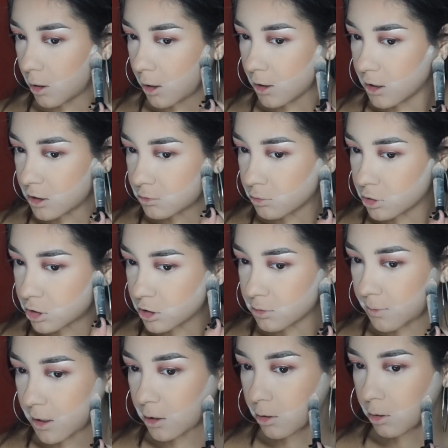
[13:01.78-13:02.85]
And this will just
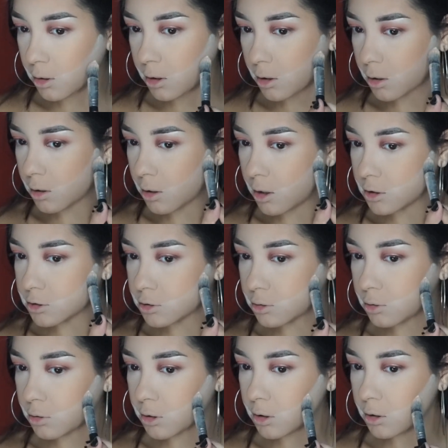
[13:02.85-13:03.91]
make your
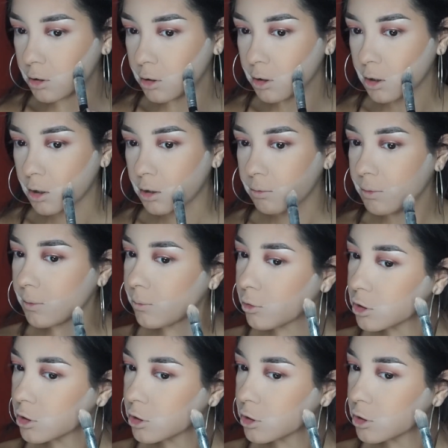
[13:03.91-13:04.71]
contour look a little bit